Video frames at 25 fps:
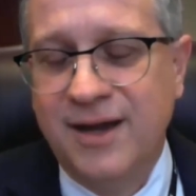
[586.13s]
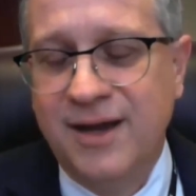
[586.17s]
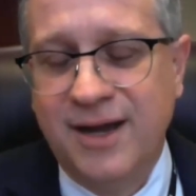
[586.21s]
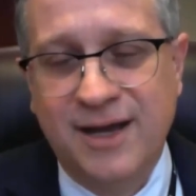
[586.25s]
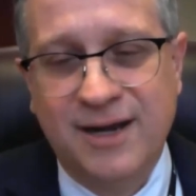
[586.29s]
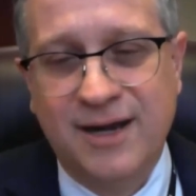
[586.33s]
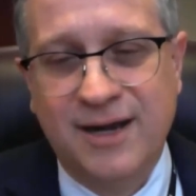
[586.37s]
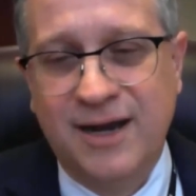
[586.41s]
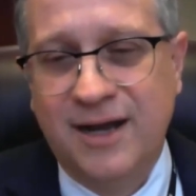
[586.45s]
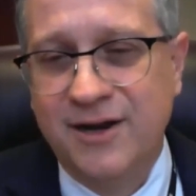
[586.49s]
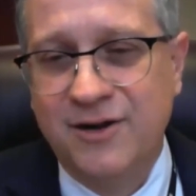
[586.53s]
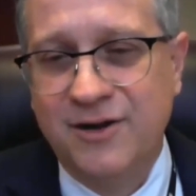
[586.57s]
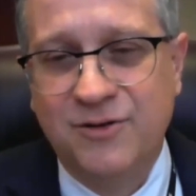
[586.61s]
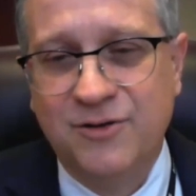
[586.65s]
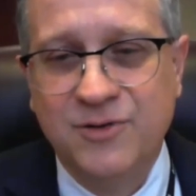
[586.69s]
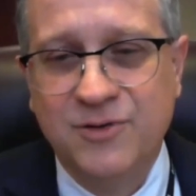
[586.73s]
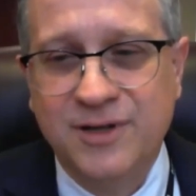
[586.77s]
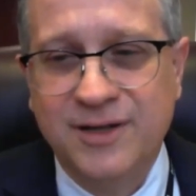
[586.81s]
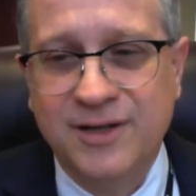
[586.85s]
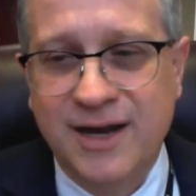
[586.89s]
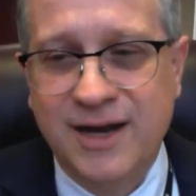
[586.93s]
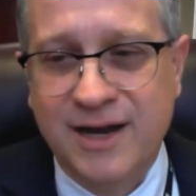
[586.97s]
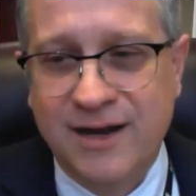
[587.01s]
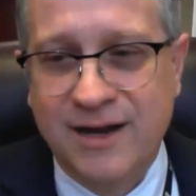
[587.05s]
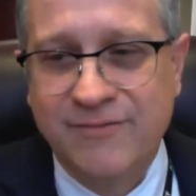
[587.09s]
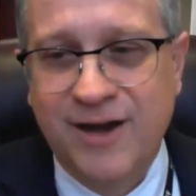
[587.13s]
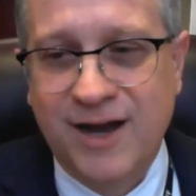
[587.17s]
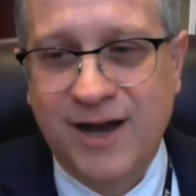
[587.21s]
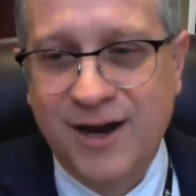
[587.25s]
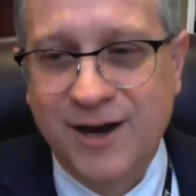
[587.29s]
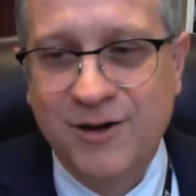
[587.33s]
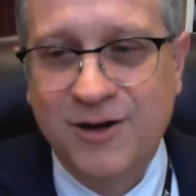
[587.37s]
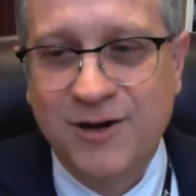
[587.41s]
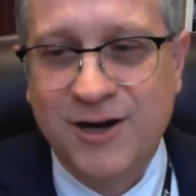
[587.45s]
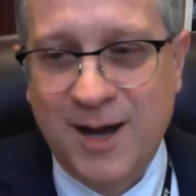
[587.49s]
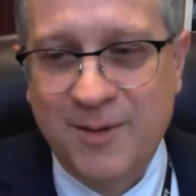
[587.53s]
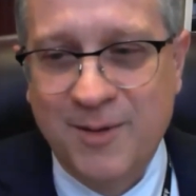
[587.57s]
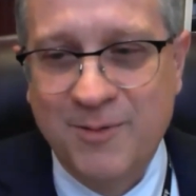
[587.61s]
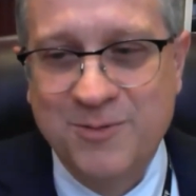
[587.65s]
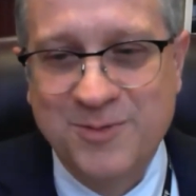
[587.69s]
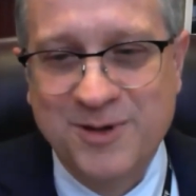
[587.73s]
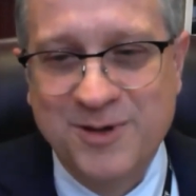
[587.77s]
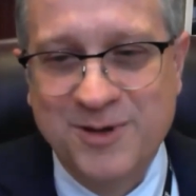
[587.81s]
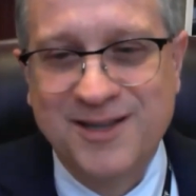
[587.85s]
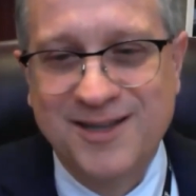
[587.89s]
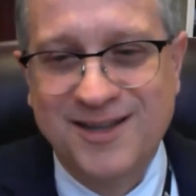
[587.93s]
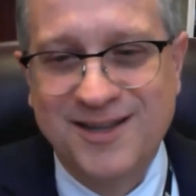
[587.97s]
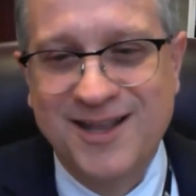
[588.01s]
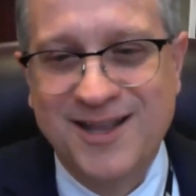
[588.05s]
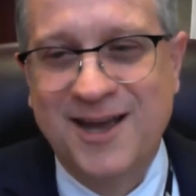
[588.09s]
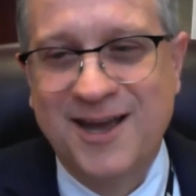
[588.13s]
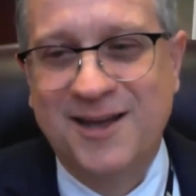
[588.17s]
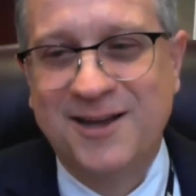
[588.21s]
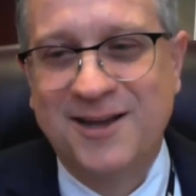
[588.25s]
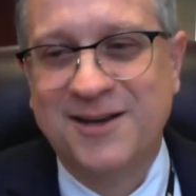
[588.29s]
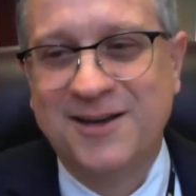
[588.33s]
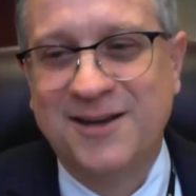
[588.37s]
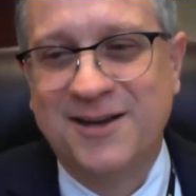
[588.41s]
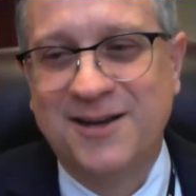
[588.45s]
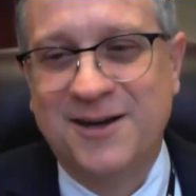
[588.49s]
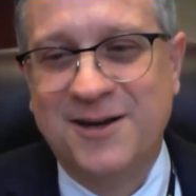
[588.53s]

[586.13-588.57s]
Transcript: And I don't really have a higher compliment than that.